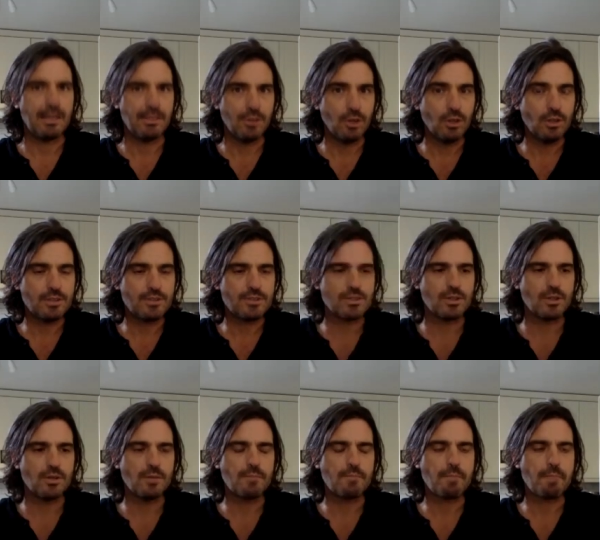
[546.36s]

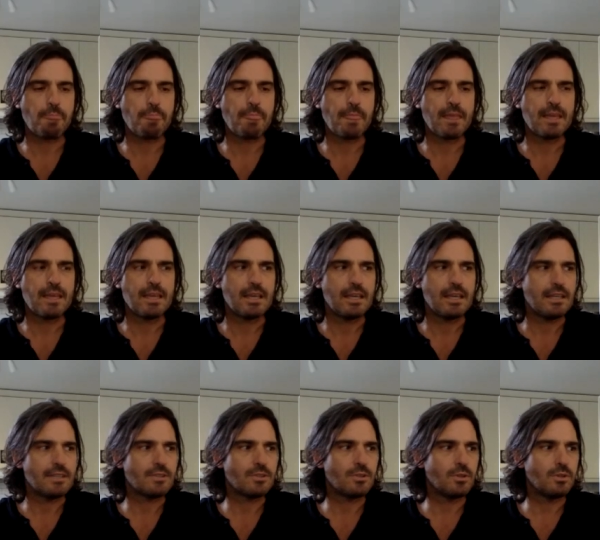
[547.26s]
also,
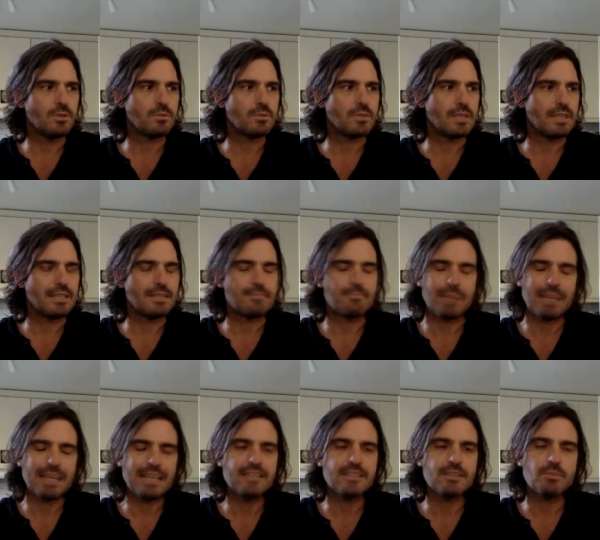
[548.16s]
it's good, it's
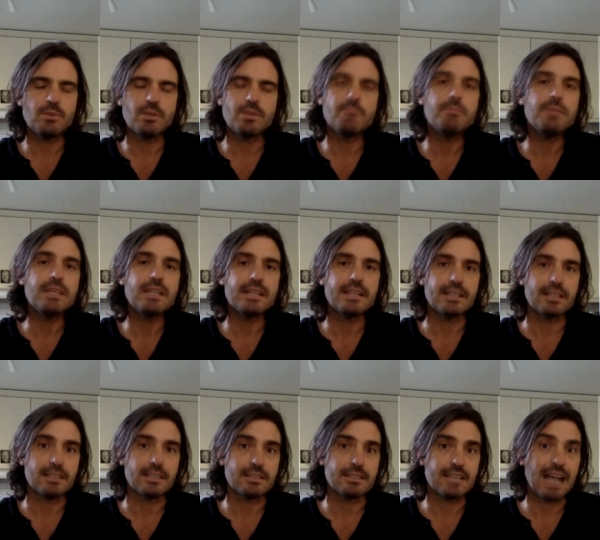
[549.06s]
plenty with
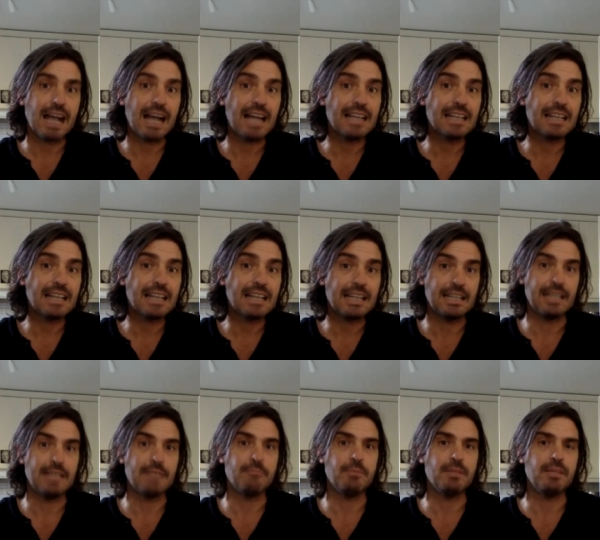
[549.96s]
minerals,
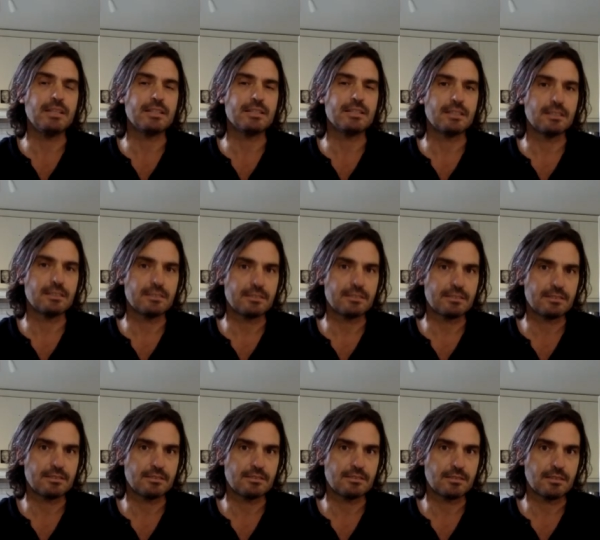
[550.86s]
alkaline minerals
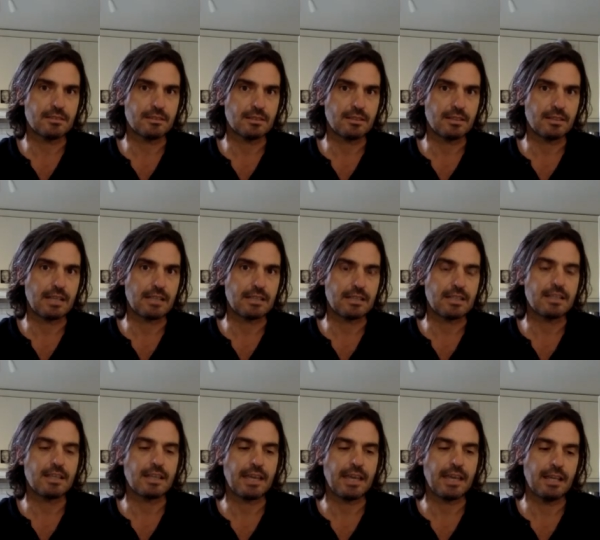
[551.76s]
mm-hmm. that
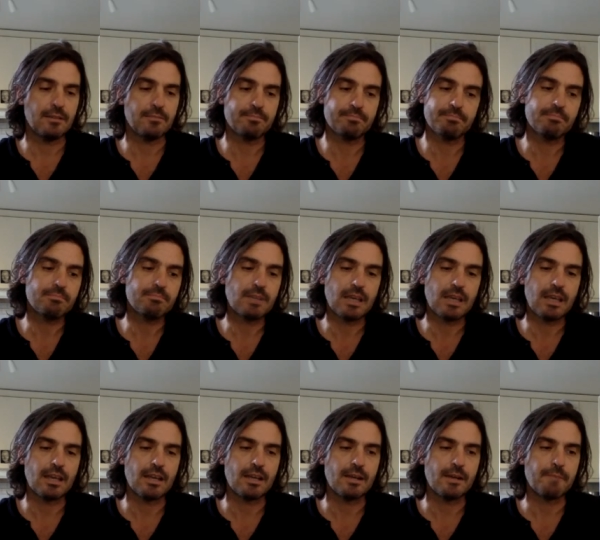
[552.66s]
help
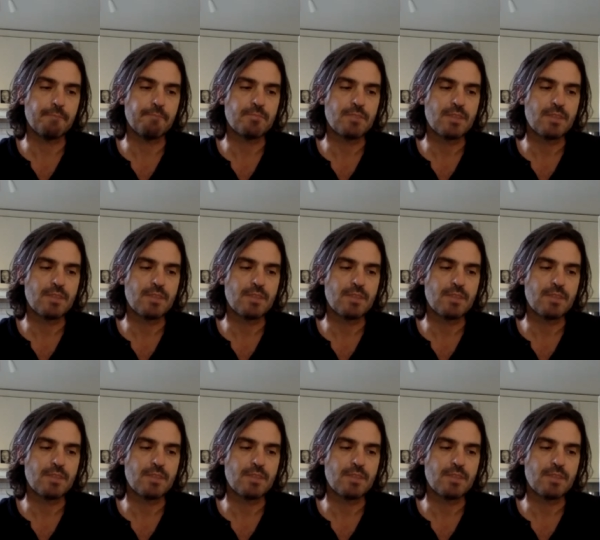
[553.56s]
um,